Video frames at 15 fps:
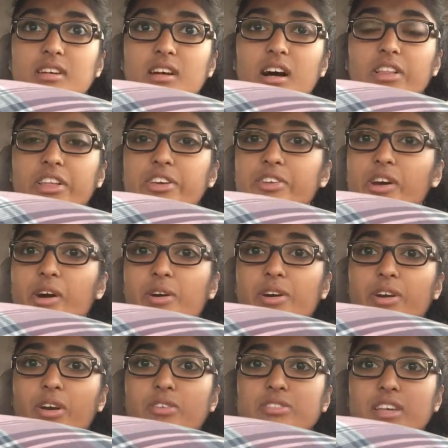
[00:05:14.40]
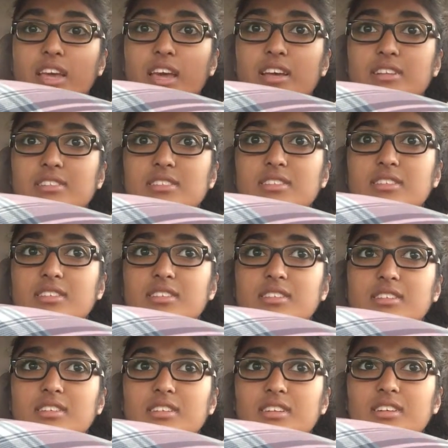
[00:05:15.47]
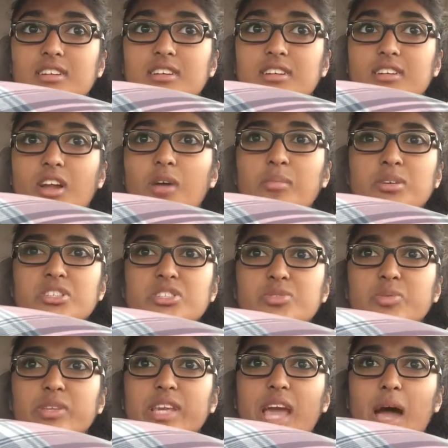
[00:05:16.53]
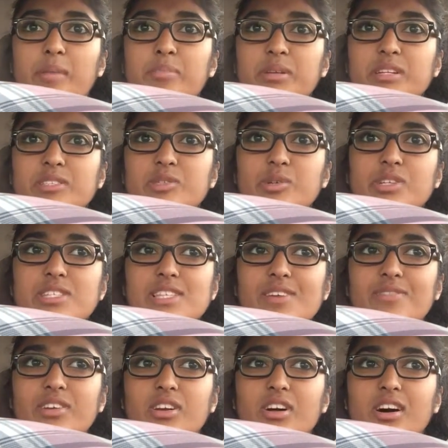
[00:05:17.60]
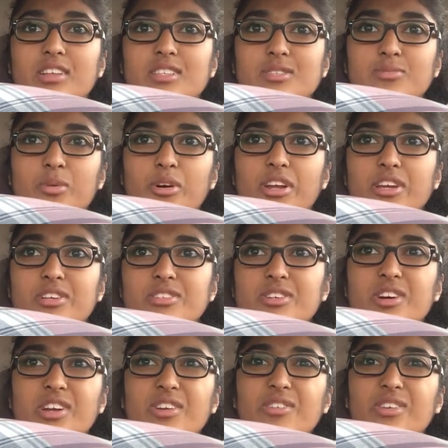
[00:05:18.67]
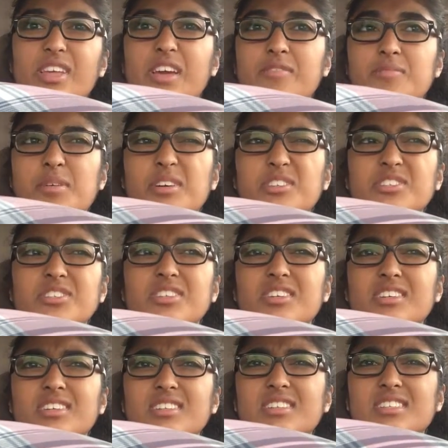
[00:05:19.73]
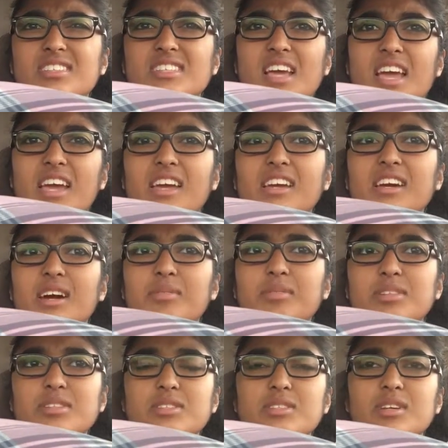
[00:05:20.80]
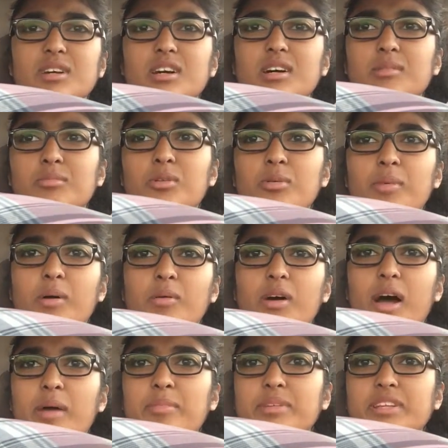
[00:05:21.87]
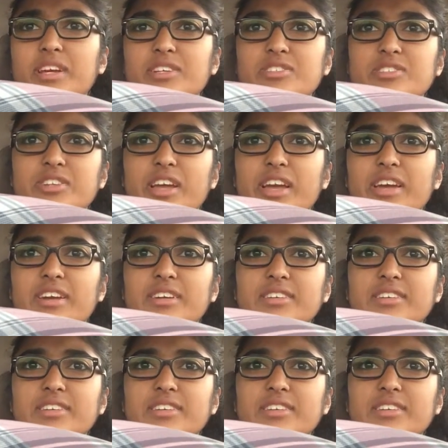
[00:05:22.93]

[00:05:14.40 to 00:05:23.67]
I'll let you know how it goes, I guess. Not much has really happened. It's only 7 o'clock this morning, so I don't really have much to say. I mean, it's more about what happened yesterday.